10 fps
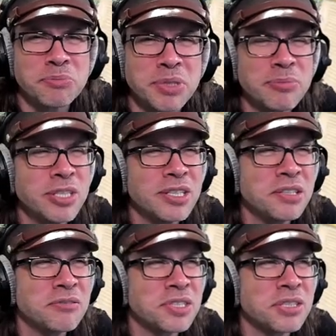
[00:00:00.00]
BB
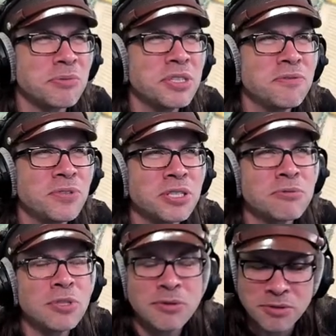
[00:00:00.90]
gun. It's like, what the fuck's
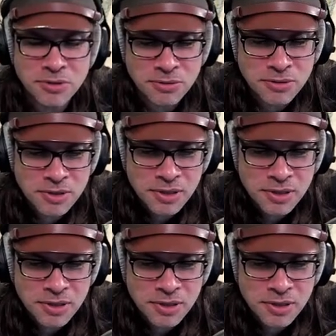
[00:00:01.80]
wrong with you?